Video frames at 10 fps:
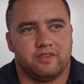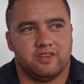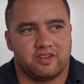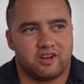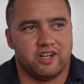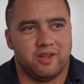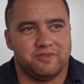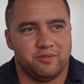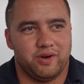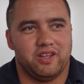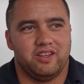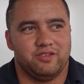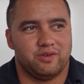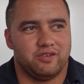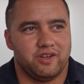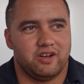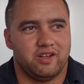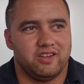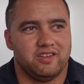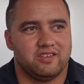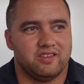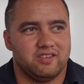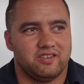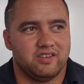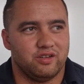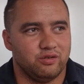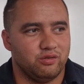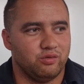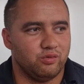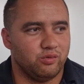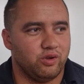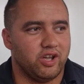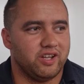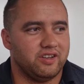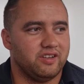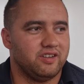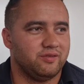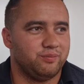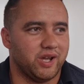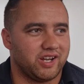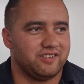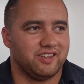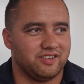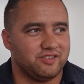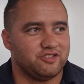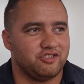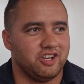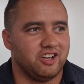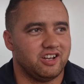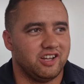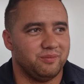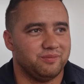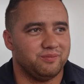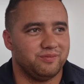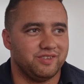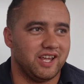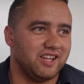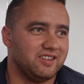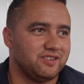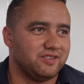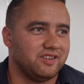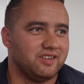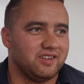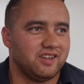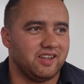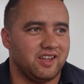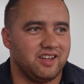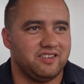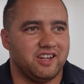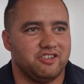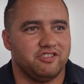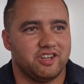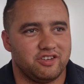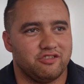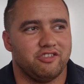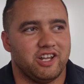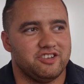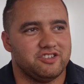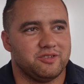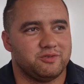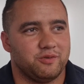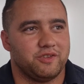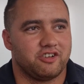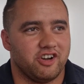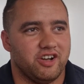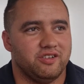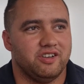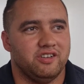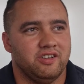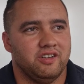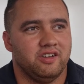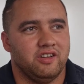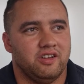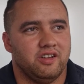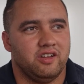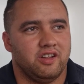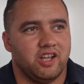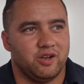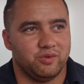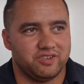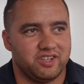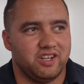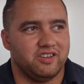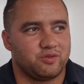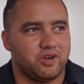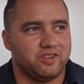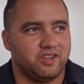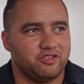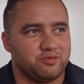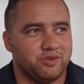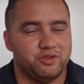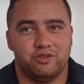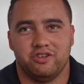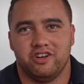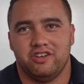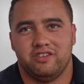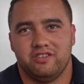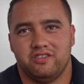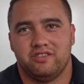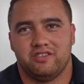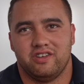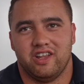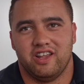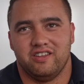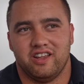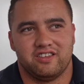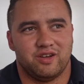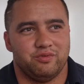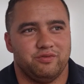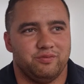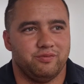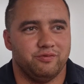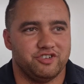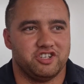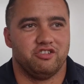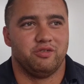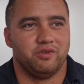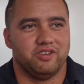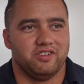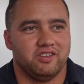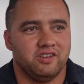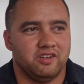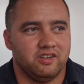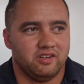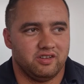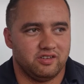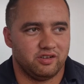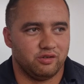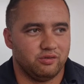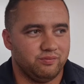There's a guy named Te Pahi, he's one of our ancestors who had, back in the Treaty Clan days, 1800s, had good relationships with the Crown and was seen as quite the entrepreneur and that type of visionary person. So